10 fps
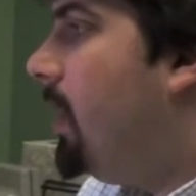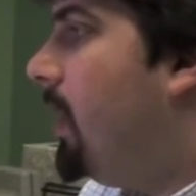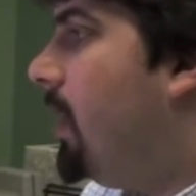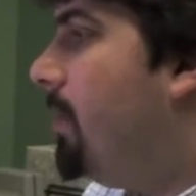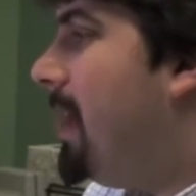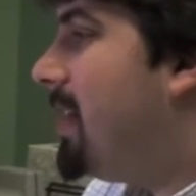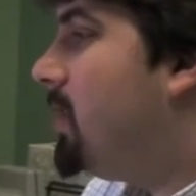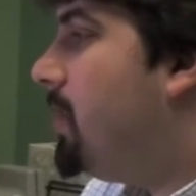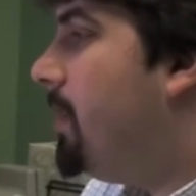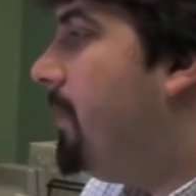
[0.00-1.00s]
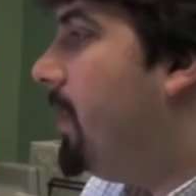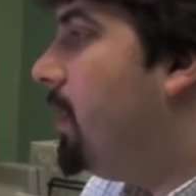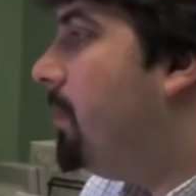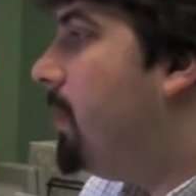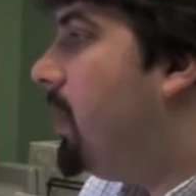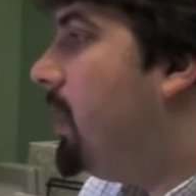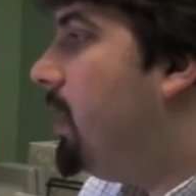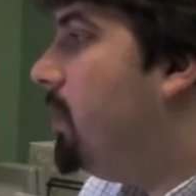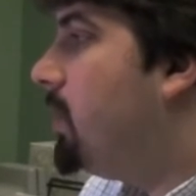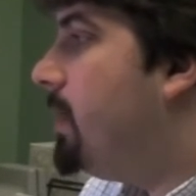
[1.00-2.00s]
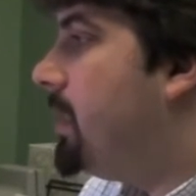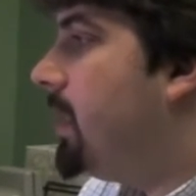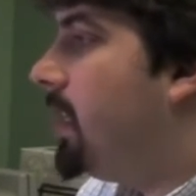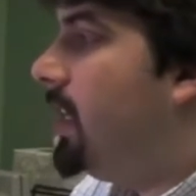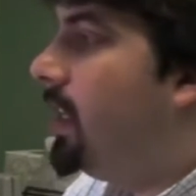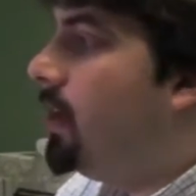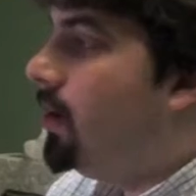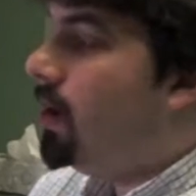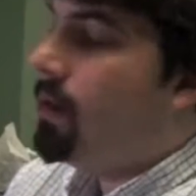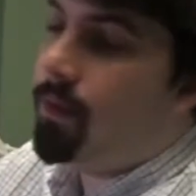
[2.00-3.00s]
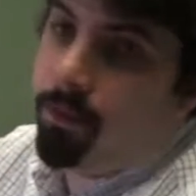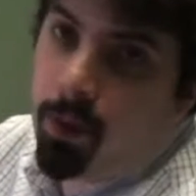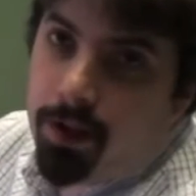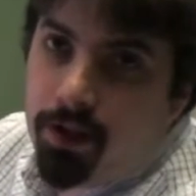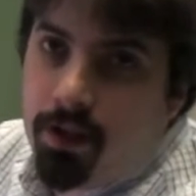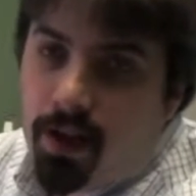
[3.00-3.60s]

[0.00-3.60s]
I'm not going to show you the film, but it was basically a logo pointing to